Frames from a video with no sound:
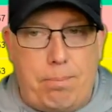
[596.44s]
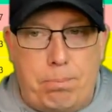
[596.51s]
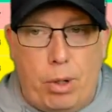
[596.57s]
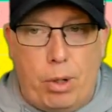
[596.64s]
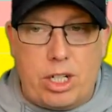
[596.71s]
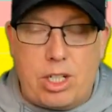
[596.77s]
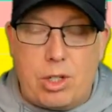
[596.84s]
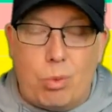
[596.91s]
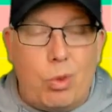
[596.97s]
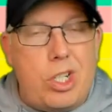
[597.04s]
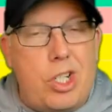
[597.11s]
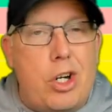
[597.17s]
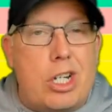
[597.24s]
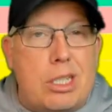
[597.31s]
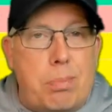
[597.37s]
bullish,
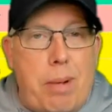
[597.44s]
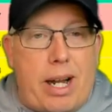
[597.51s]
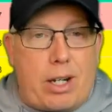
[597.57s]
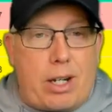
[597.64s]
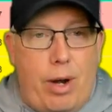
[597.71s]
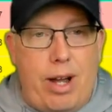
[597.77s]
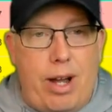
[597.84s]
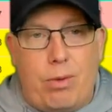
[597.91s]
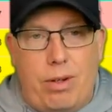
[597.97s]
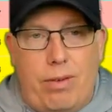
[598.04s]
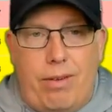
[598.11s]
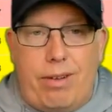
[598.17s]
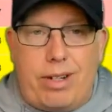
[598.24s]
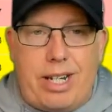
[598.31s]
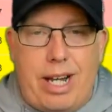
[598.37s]
which you expect, right?
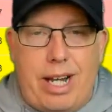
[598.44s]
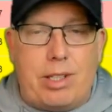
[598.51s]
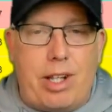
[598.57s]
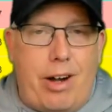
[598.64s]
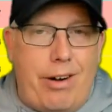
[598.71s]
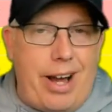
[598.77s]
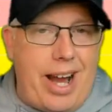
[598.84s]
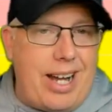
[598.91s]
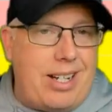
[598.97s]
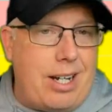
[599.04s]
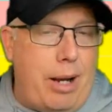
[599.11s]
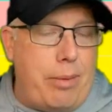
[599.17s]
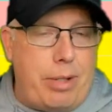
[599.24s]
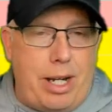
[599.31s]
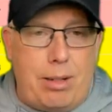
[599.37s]
Teams that are
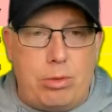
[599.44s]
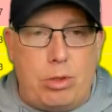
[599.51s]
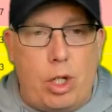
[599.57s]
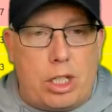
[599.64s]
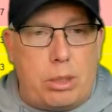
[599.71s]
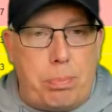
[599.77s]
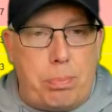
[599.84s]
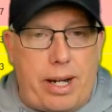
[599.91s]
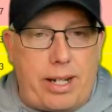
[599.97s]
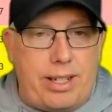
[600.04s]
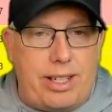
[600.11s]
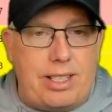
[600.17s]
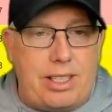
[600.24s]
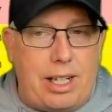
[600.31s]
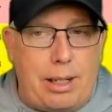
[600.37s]
A-type teams, you expect
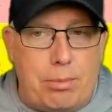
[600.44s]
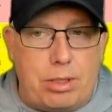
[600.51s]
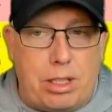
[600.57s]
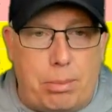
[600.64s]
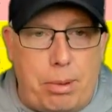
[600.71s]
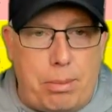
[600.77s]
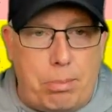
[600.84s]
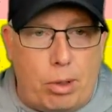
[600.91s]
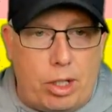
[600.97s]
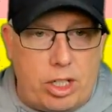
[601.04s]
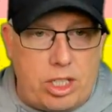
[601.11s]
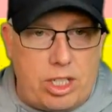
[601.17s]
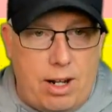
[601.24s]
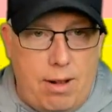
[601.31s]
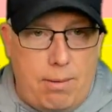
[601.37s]
these teams to be
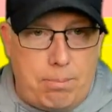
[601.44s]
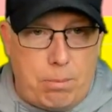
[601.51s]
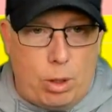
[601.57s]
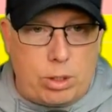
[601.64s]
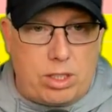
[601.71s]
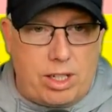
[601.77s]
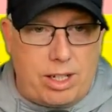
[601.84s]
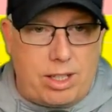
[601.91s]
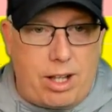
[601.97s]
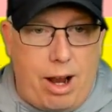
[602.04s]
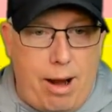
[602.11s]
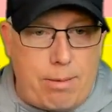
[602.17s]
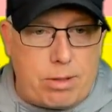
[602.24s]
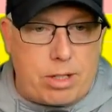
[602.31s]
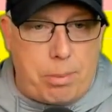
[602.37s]
bullish most of the
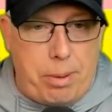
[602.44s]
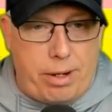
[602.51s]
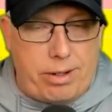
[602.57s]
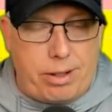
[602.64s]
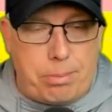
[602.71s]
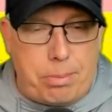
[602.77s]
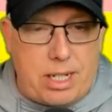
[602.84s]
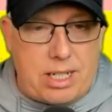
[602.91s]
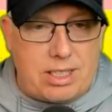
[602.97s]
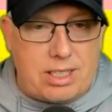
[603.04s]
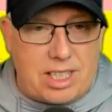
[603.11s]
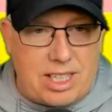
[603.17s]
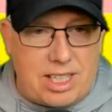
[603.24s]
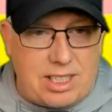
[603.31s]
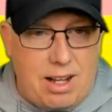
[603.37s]
times compared to the B's and
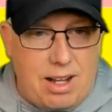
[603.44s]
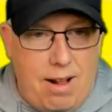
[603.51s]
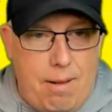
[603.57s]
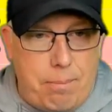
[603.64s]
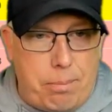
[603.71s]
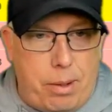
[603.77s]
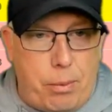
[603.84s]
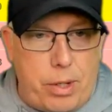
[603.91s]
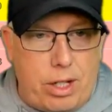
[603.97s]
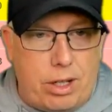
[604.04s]
C's. But when